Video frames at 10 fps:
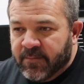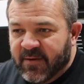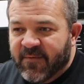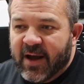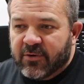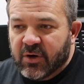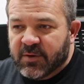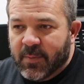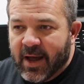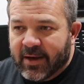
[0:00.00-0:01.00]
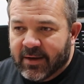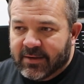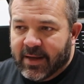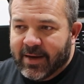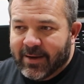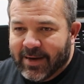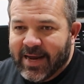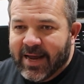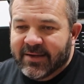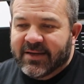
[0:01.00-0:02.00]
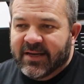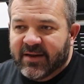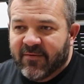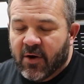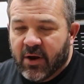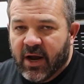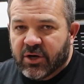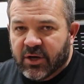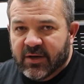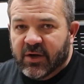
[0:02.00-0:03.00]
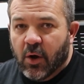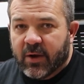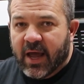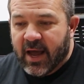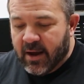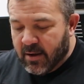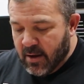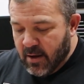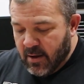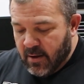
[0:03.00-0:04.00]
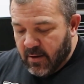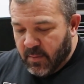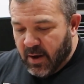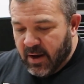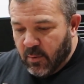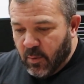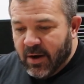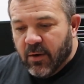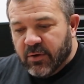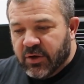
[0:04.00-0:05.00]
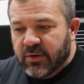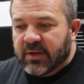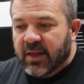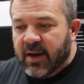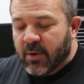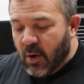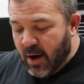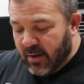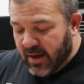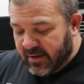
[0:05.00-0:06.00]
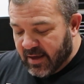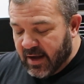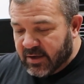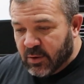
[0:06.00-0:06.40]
The factory spec is like a 10 cc variation is okay, but we don't choose to let them go out like that.